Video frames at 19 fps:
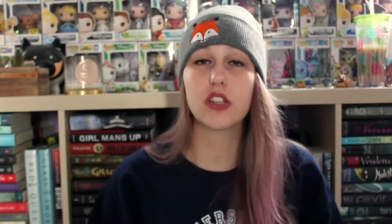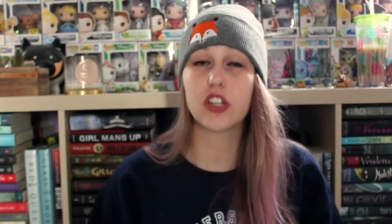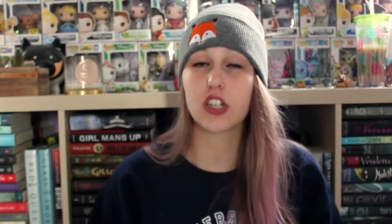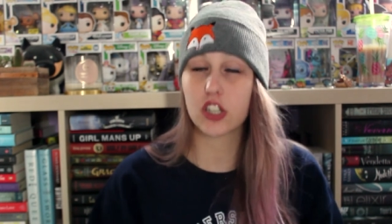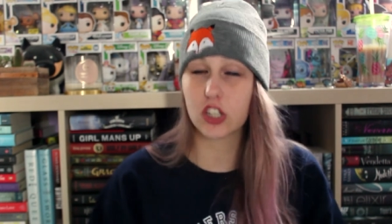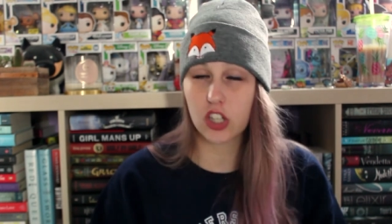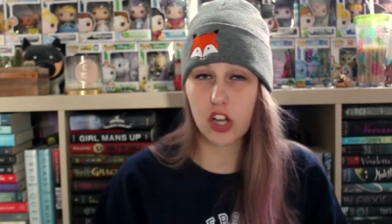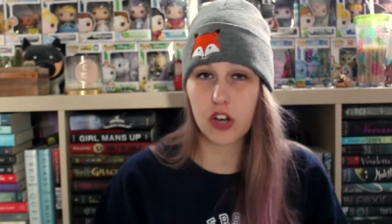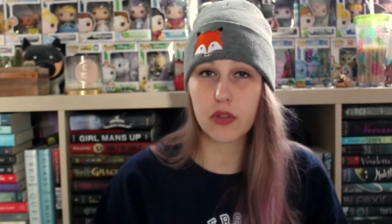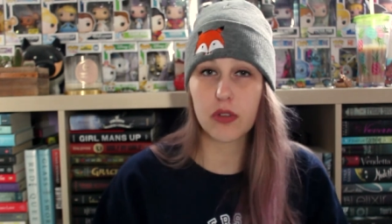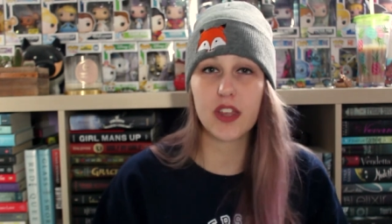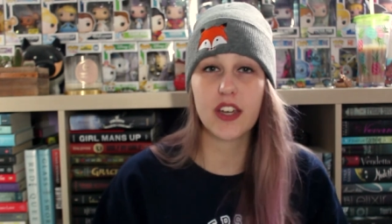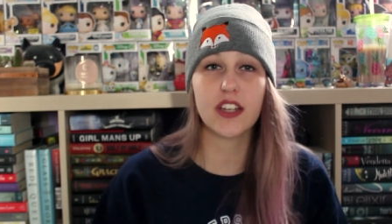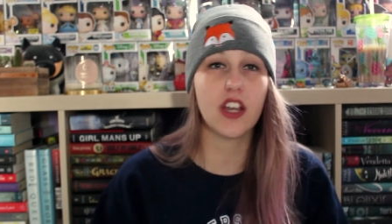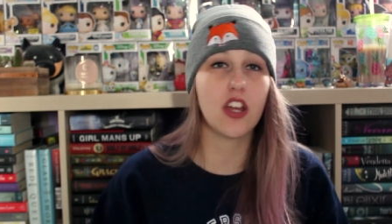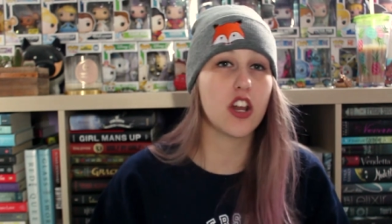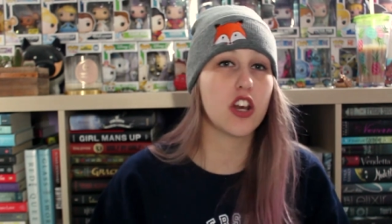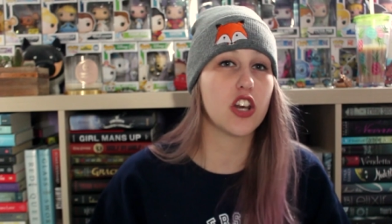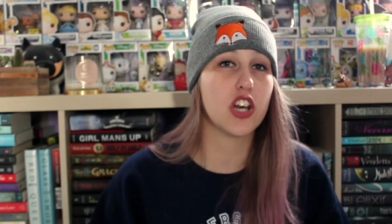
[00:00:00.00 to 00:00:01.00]
The
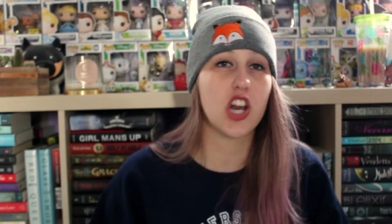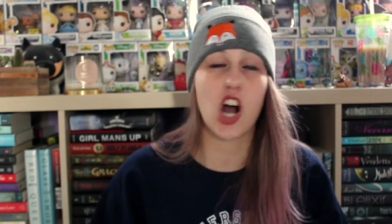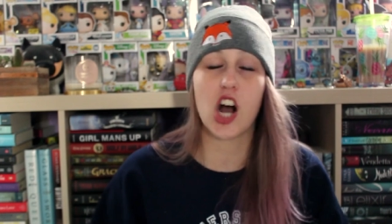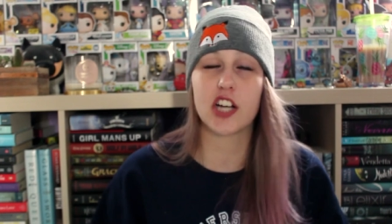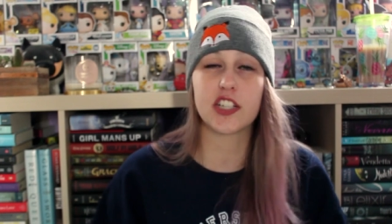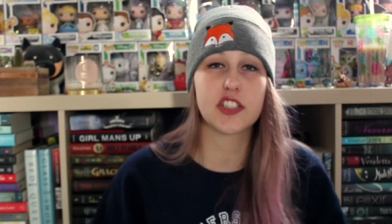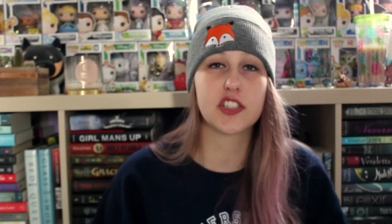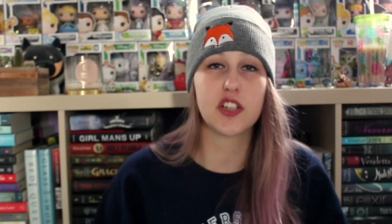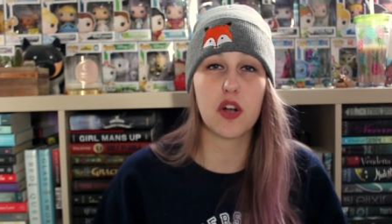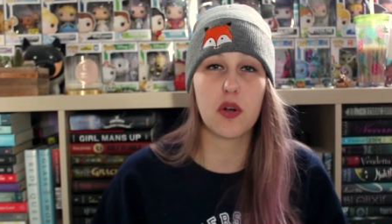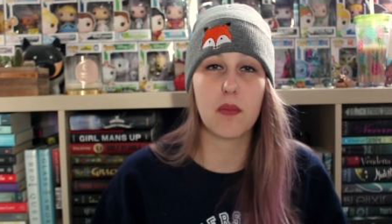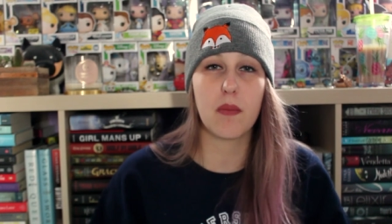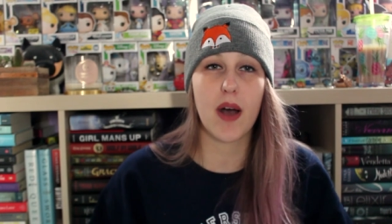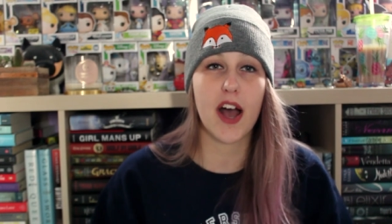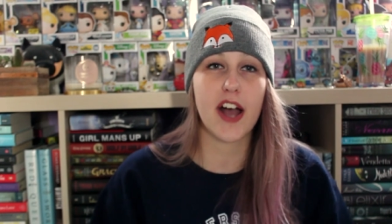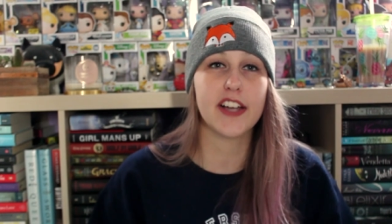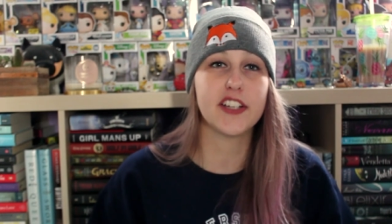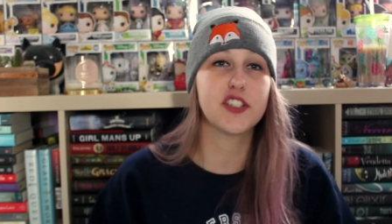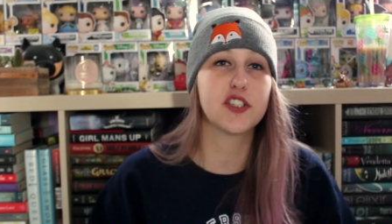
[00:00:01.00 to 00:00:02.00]
clothing, not so
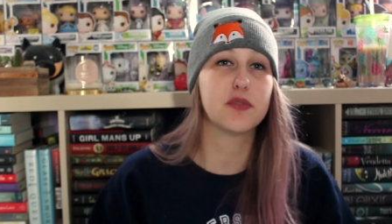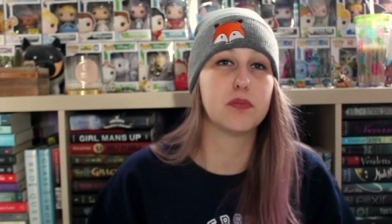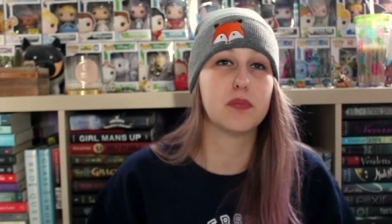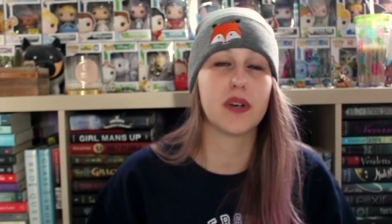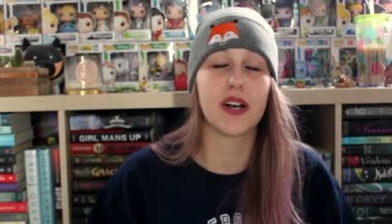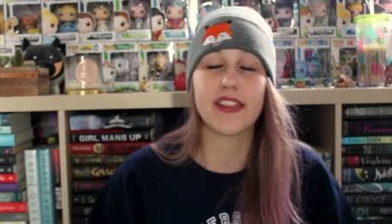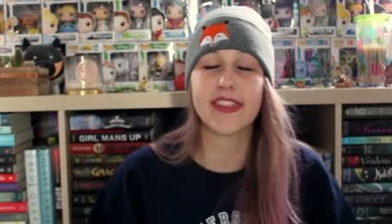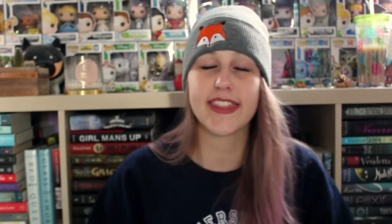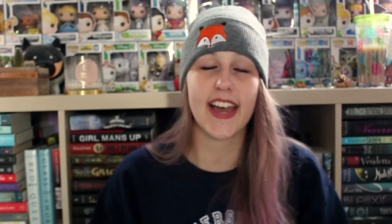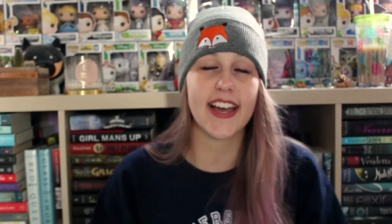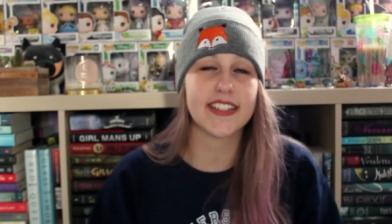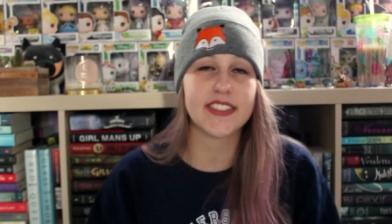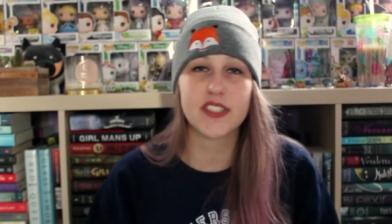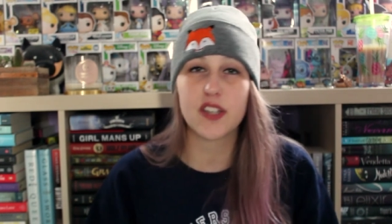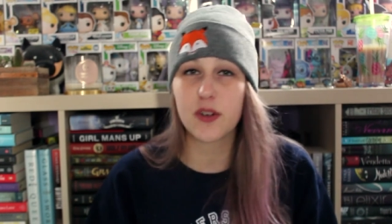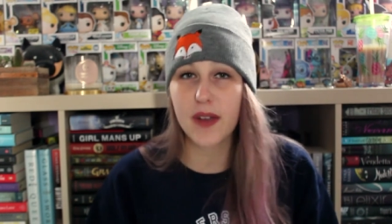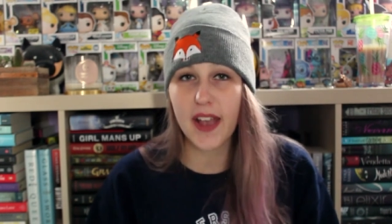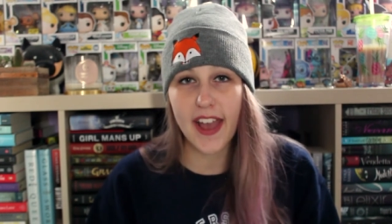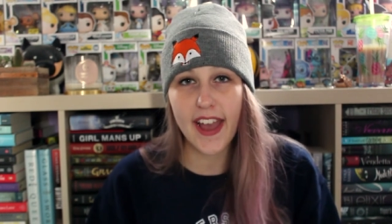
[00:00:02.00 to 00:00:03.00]
much, but
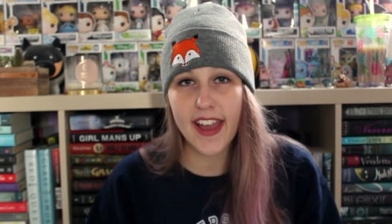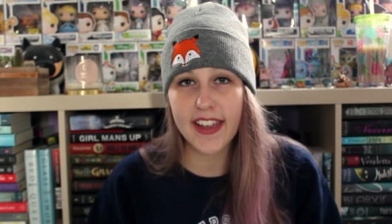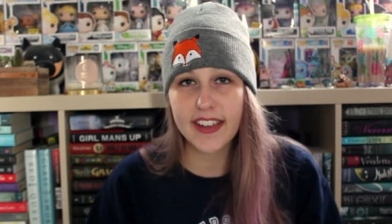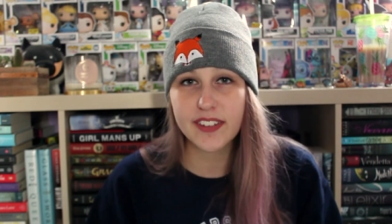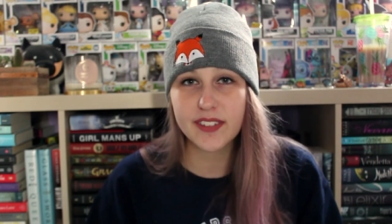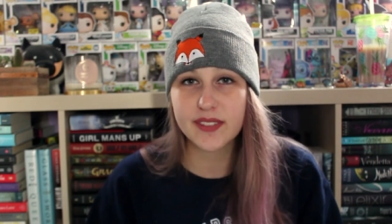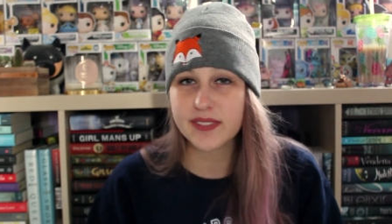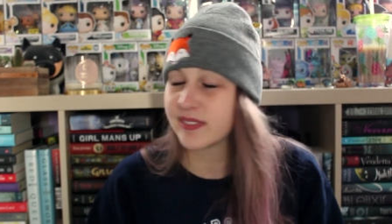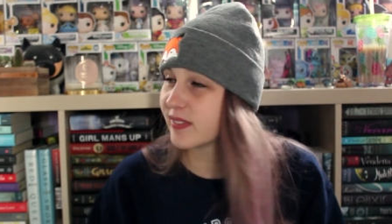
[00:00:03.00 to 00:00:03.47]
that's okay.